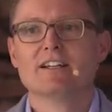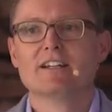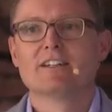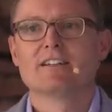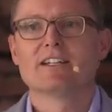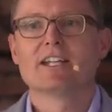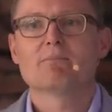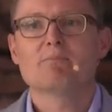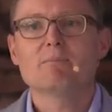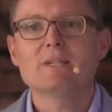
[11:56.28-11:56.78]

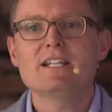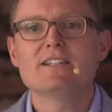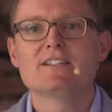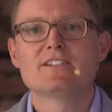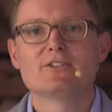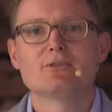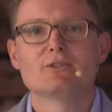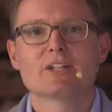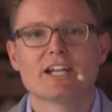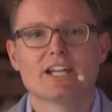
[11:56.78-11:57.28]
That
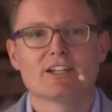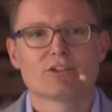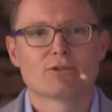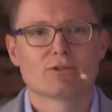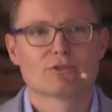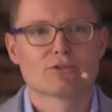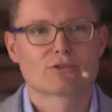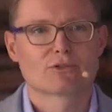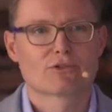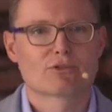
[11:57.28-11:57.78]
means you can
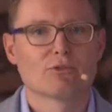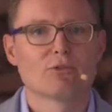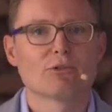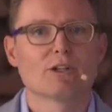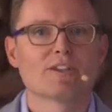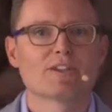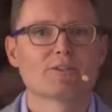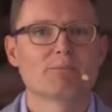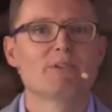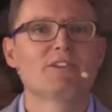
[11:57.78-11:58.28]
control
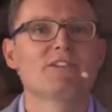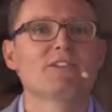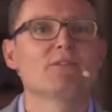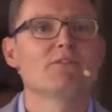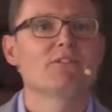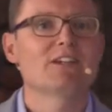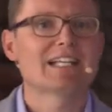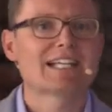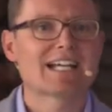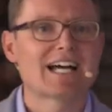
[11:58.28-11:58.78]
a
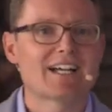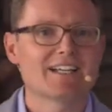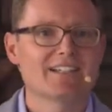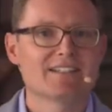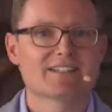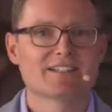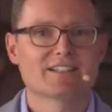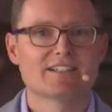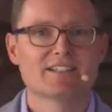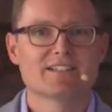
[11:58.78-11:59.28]
specific
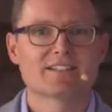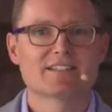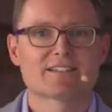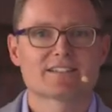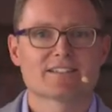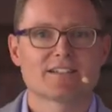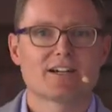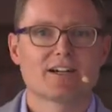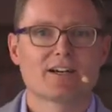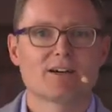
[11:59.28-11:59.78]

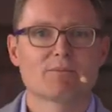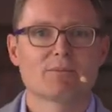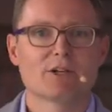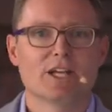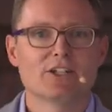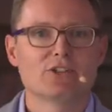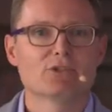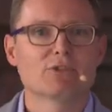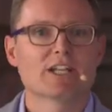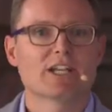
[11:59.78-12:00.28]
license
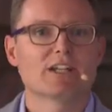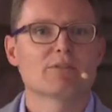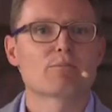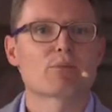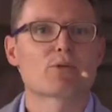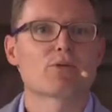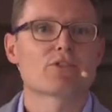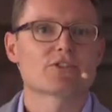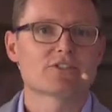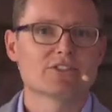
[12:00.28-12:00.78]
and you can
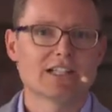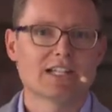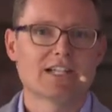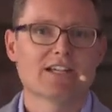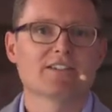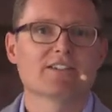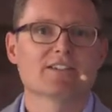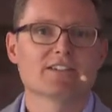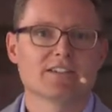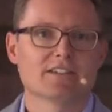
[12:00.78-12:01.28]

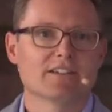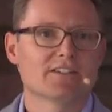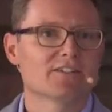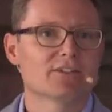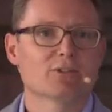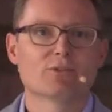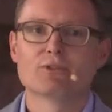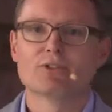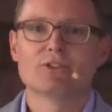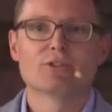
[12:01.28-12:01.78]
personalize it.
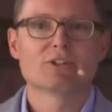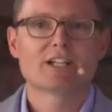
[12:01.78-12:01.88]
So you